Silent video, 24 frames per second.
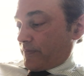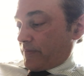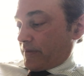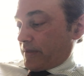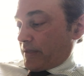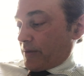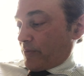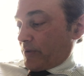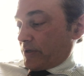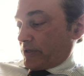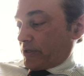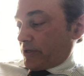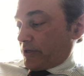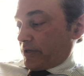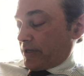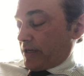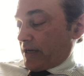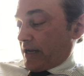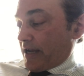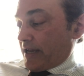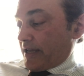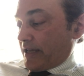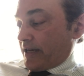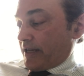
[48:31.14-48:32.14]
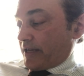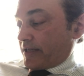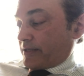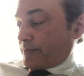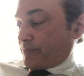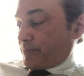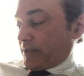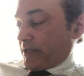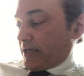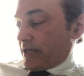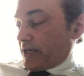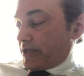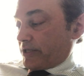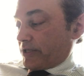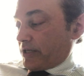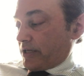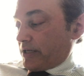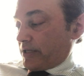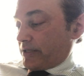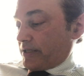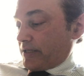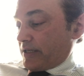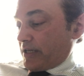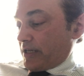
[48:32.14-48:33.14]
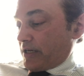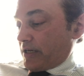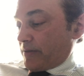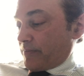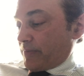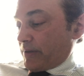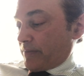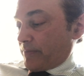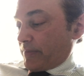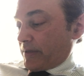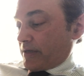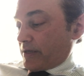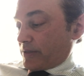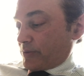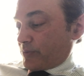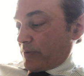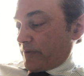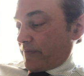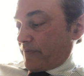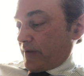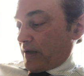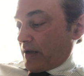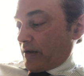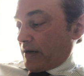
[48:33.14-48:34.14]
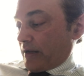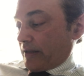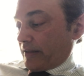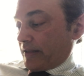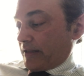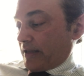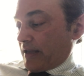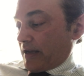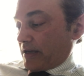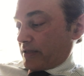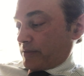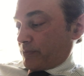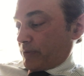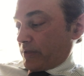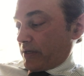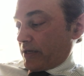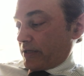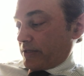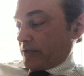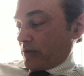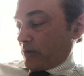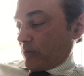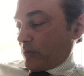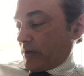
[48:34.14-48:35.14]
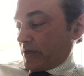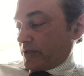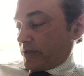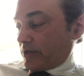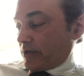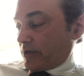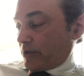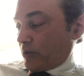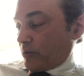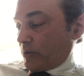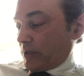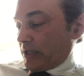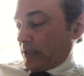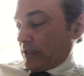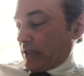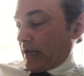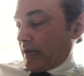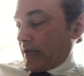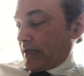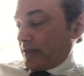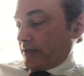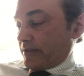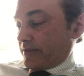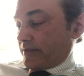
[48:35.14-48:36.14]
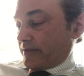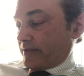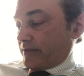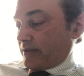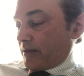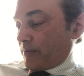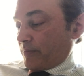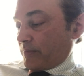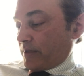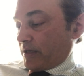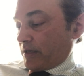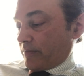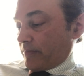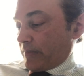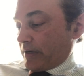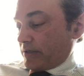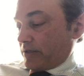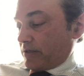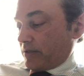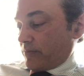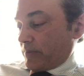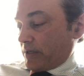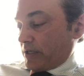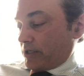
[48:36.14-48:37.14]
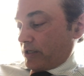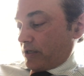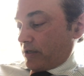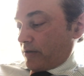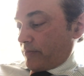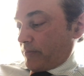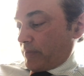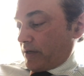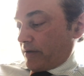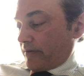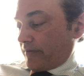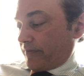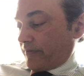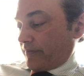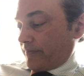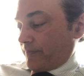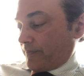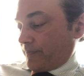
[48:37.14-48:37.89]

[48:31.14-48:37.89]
that we should deny any explanation is needed, but because we found out the explanation in question can only lie in the something mentioned above.